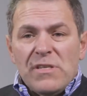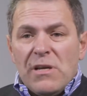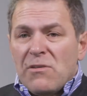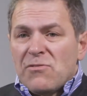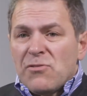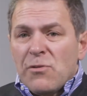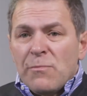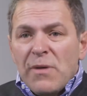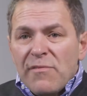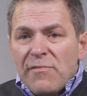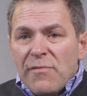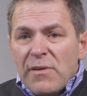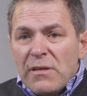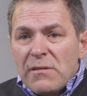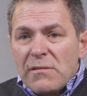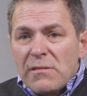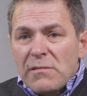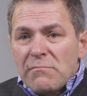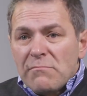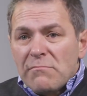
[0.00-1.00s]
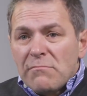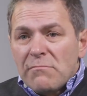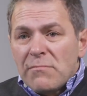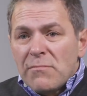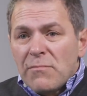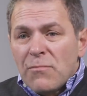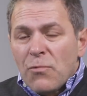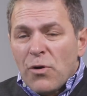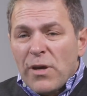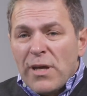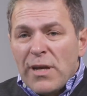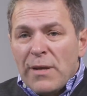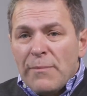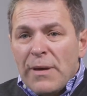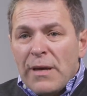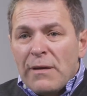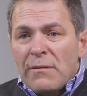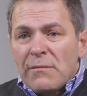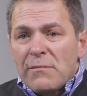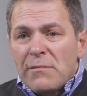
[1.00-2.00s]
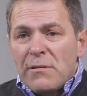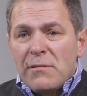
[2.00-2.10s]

I was on my feet, walking about,